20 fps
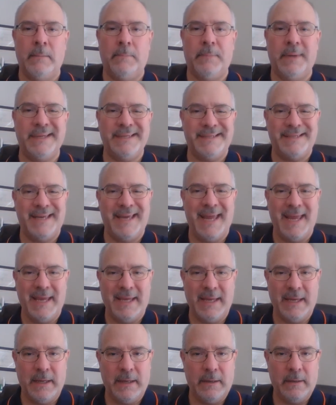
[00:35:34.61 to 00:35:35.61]
By
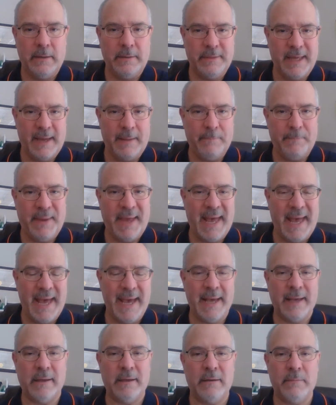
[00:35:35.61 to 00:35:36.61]
taking that
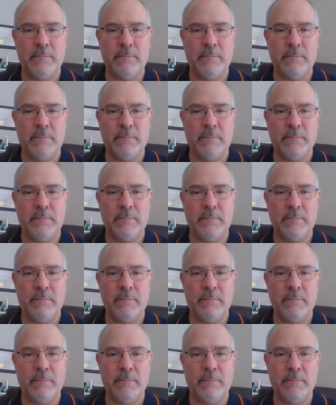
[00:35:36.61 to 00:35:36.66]
PAC,